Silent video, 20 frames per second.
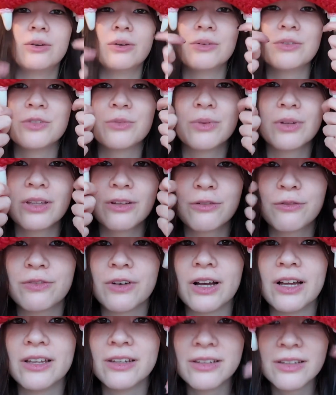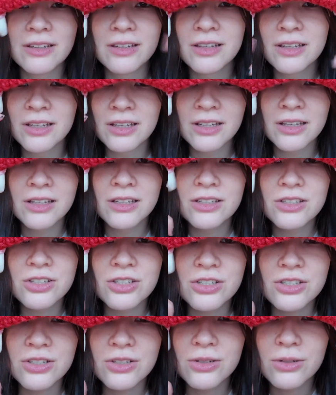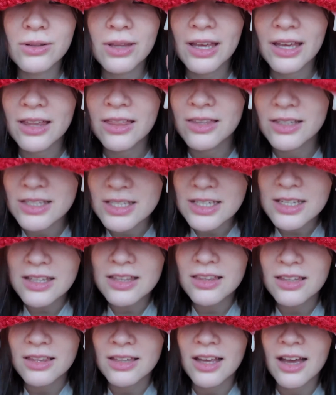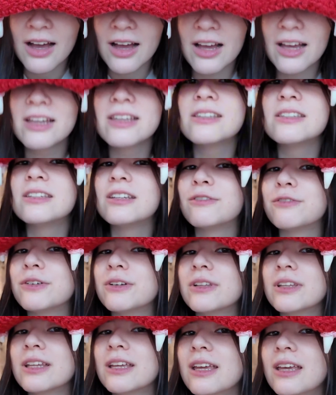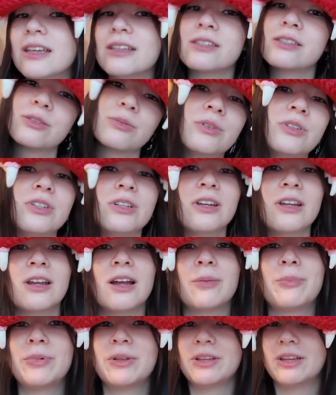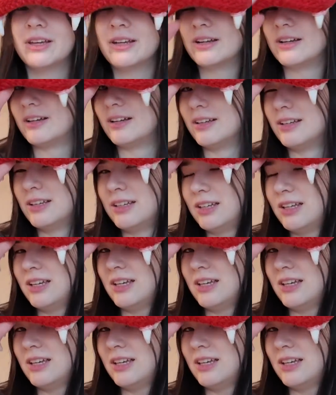It was really fun to do like the teeth and the eyes differently, switching it up a little.